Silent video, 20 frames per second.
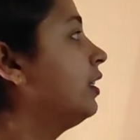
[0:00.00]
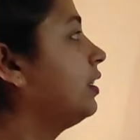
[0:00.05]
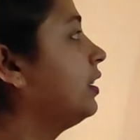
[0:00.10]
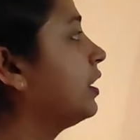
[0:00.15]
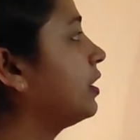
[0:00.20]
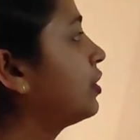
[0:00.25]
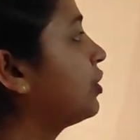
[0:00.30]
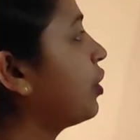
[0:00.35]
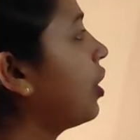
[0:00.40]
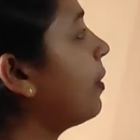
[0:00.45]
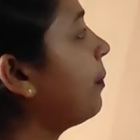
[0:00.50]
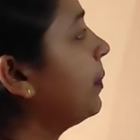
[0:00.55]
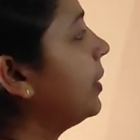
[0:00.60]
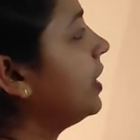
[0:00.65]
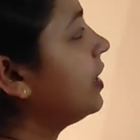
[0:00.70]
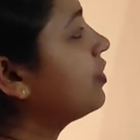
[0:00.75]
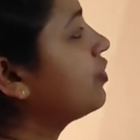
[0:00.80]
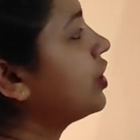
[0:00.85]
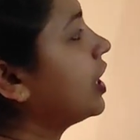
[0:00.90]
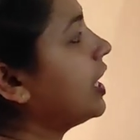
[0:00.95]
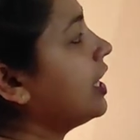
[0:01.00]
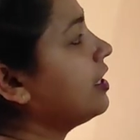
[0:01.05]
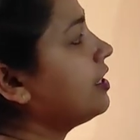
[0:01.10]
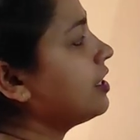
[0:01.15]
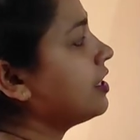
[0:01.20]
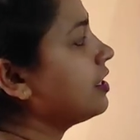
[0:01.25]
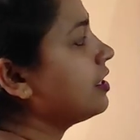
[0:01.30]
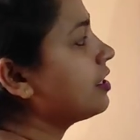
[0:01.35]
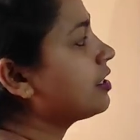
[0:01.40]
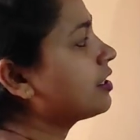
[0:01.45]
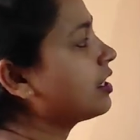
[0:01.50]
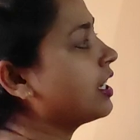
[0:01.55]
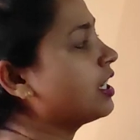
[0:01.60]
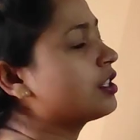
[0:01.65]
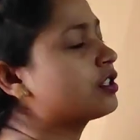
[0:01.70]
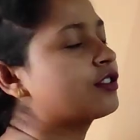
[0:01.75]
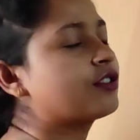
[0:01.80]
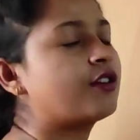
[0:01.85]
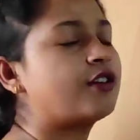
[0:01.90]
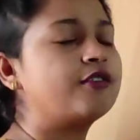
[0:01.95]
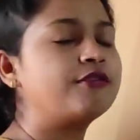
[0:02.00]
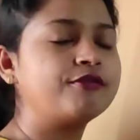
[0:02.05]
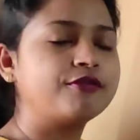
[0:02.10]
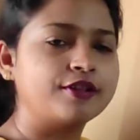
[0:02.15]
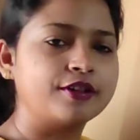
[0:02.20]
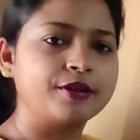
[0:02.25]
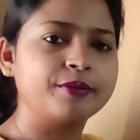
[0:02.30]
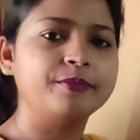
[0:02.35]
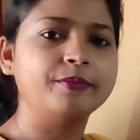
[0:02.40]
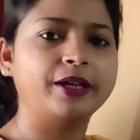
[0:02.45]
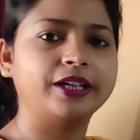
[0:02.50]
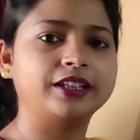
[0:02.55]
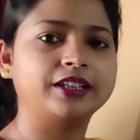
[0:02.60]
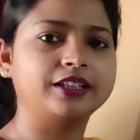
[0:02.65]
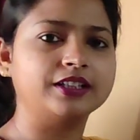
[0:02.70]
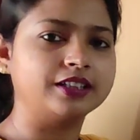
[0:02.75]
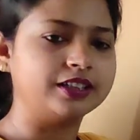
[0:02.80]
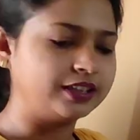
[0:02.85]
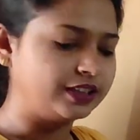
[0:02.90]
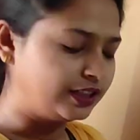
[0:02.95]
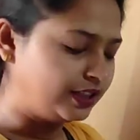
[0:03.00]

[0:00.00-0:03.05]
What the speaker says: the topic change in states of matter.